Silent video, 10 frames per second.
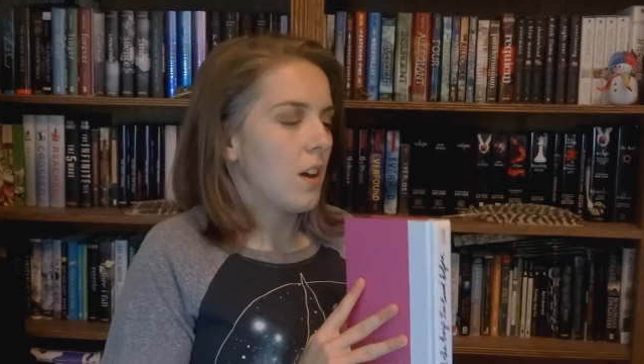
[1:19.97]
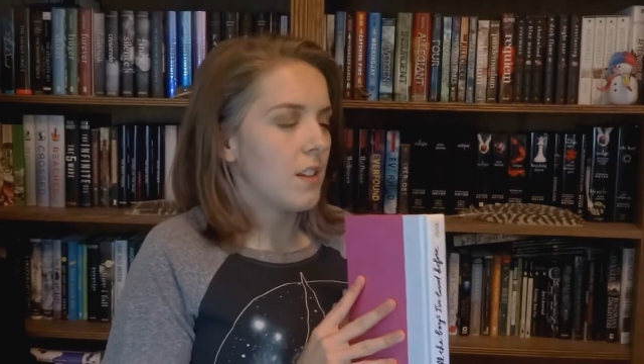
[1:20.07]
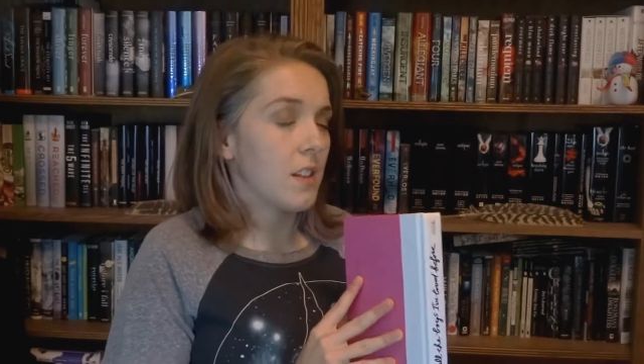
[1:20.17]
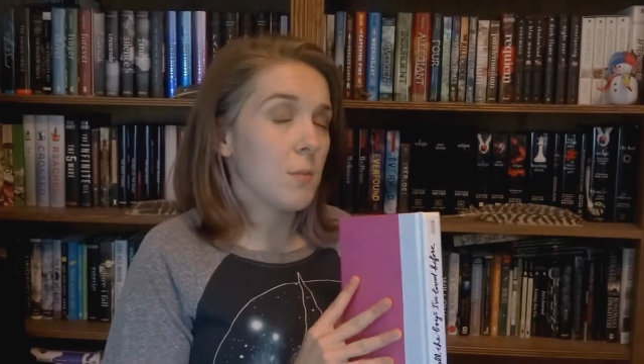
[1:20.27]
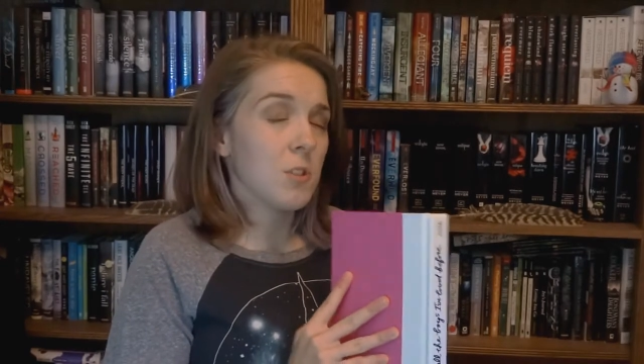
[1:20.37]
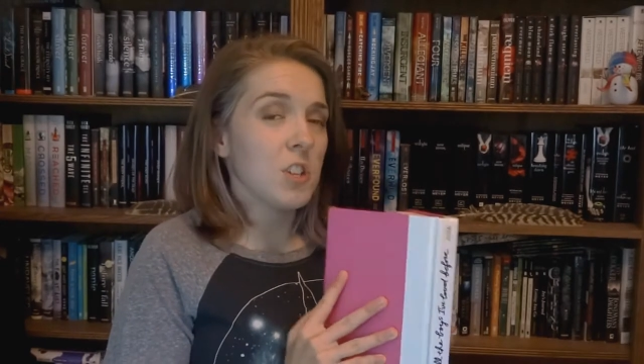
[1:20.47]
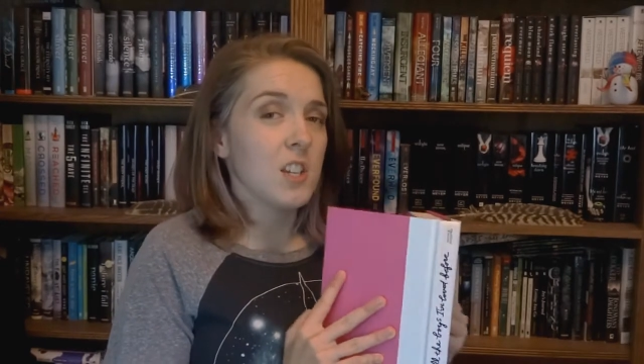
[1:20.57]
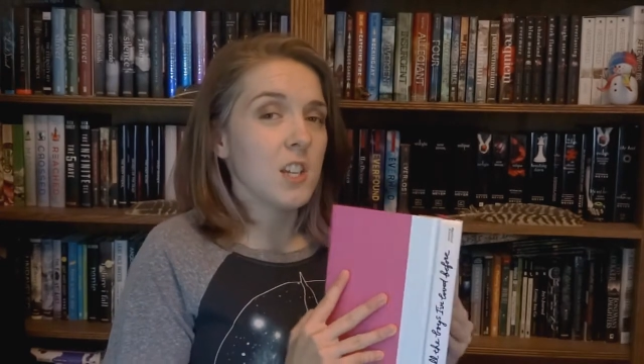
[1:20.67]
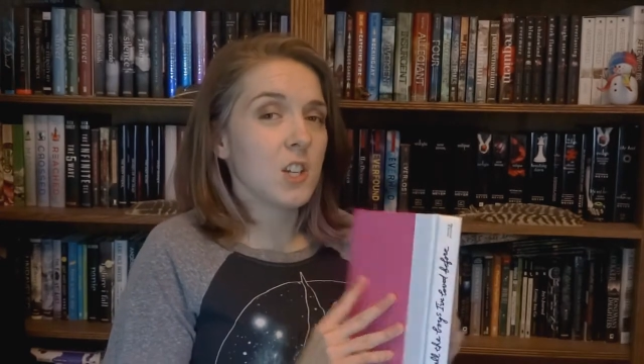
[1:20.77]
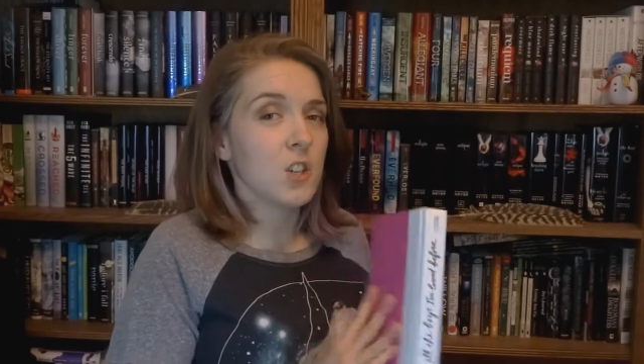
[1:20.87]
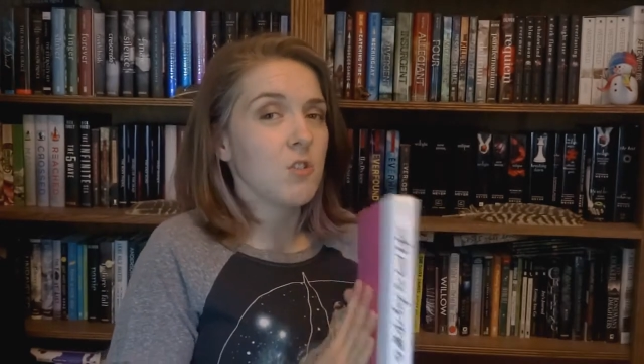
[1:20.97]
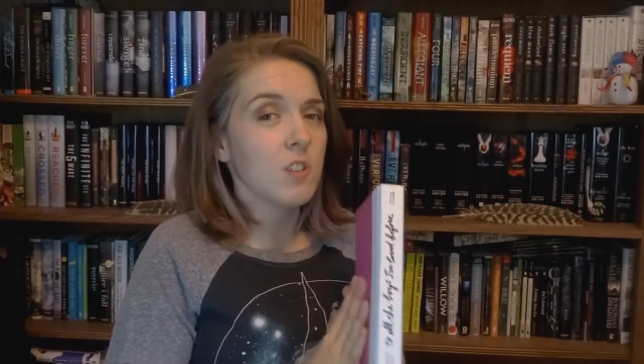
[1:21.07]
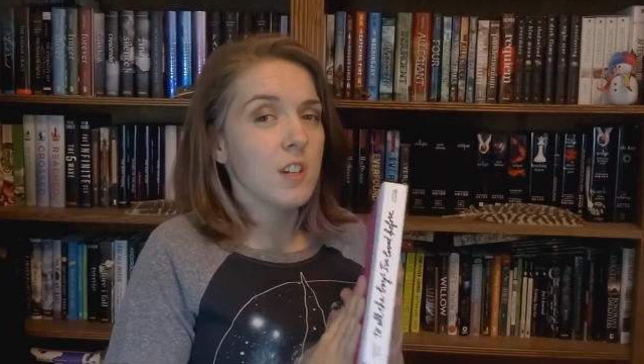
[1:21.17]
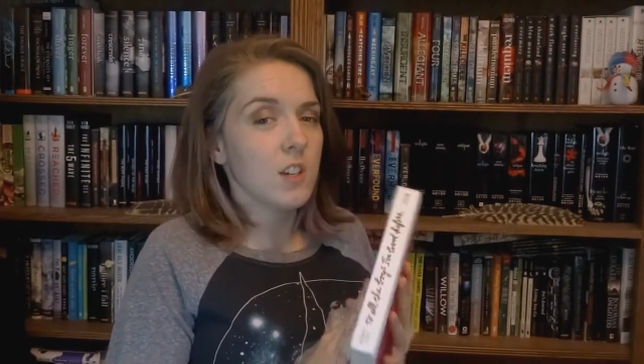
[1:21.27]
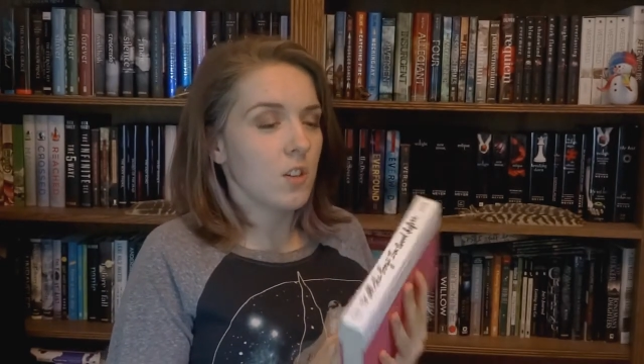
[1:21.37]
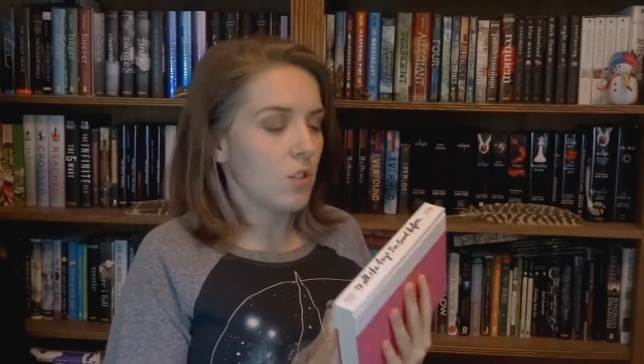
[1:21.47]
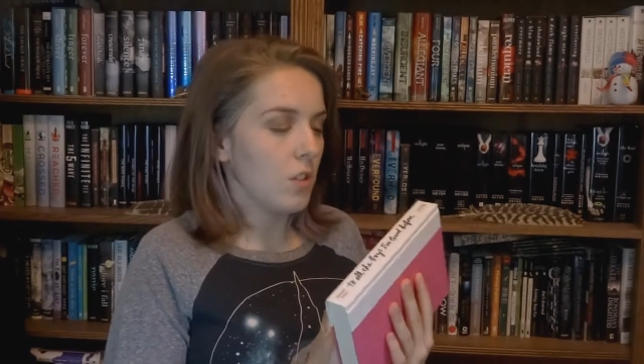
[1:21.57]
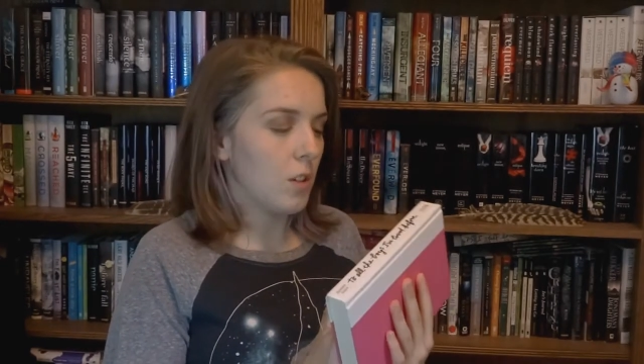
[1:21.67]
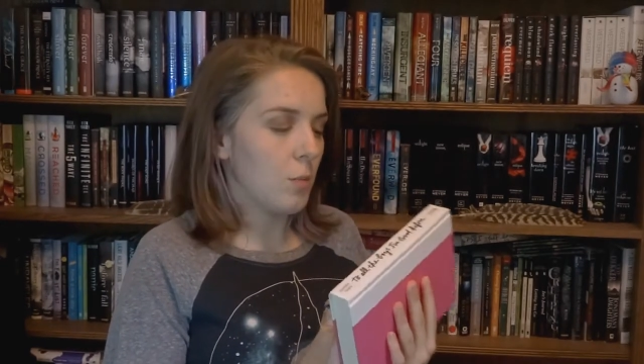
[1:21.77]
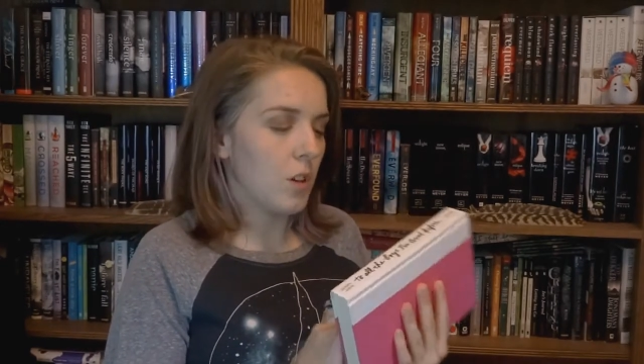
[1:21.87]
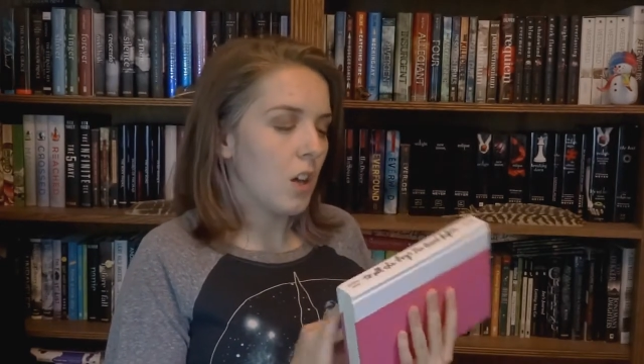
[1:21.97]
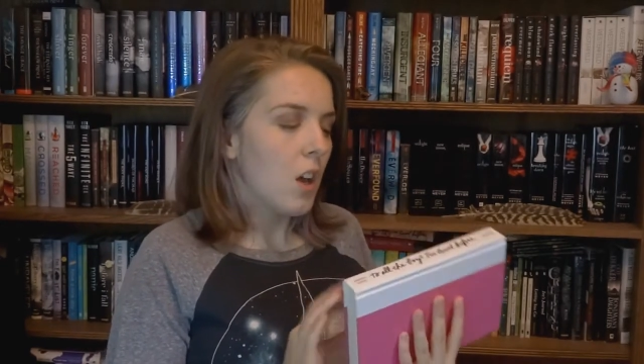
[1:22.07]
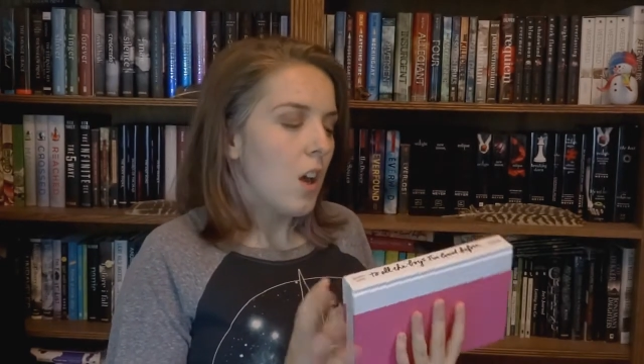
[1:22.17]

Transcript: assumptions that she's reading a girly book.